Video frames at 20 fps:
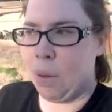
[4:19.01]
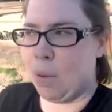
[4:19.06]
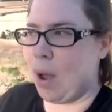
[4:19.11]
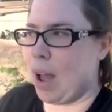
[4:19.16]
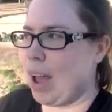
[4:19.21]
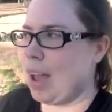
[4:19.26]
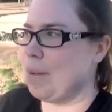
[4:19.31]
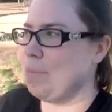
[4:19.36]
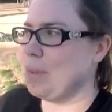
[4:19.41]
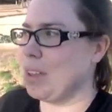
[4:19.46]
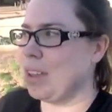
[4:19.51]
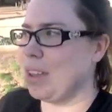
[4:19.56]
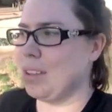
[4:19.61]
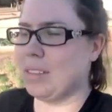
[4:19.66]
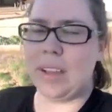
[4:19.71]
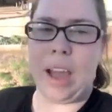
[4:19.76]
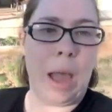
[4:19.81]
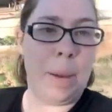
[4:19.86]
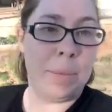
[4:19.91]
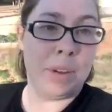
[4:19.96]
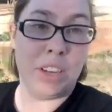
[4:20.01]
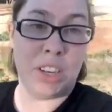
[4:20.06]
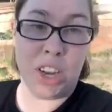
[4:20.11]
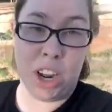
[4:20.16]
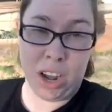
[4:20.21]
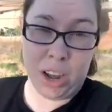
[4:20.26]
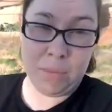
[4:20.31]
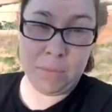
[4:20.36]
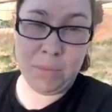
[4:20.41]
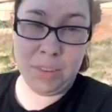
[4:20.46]
Why? Because I'm a
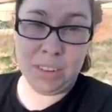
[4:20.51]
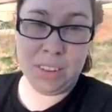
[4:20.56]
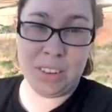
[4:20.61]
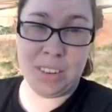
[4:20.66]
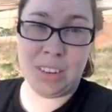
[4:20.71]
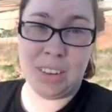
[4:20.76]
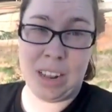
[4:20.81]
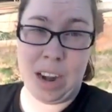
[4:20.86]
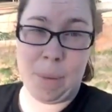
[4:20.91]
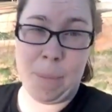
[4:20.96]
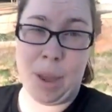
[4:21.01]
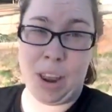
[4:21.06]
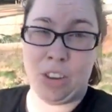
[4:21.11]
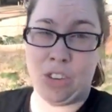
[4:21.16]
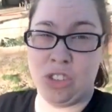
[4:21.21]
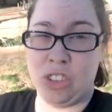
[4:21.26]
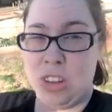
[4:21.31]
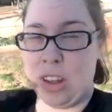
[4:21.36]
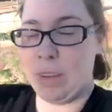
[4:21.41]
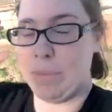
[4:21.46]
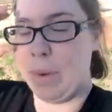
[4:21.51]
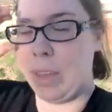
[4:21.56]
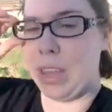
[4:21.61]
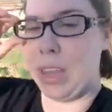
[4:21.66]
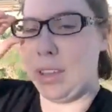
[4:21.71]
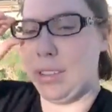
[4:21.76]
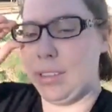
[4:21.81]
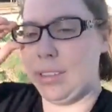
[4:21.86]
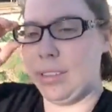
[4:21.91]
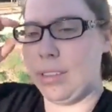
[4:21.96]
dumb, and I managed to lock my
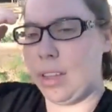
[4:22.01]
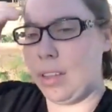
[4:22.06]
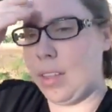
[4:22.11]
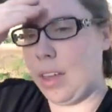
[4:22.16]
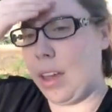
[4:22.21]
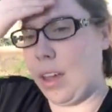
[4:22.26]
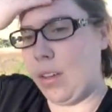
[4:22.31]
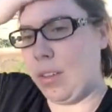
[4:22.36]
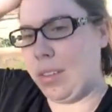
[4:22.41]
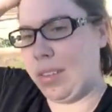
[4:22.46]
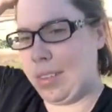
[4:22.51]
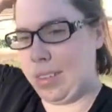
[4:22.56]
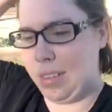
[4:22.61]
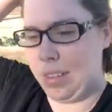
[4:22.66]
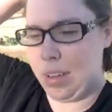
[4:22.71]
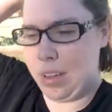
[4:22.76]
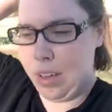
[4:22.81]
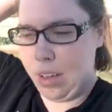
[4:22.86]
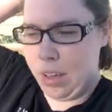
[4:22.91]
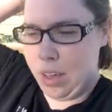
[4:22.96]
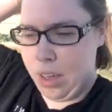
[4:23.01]
keys inside the house.